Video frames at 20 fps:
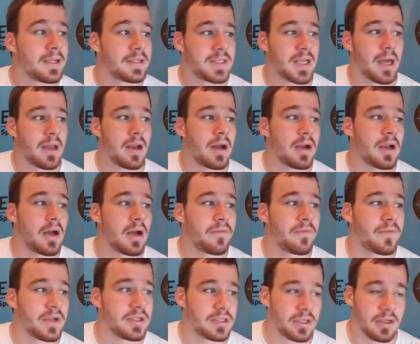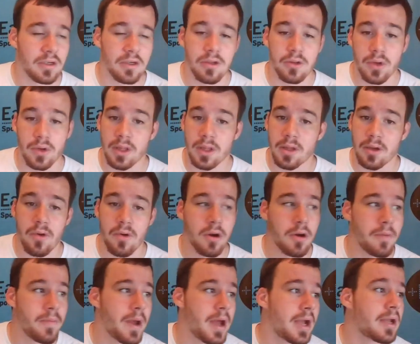10 on offense, including the
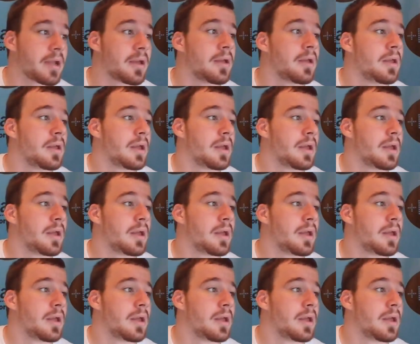quarterback,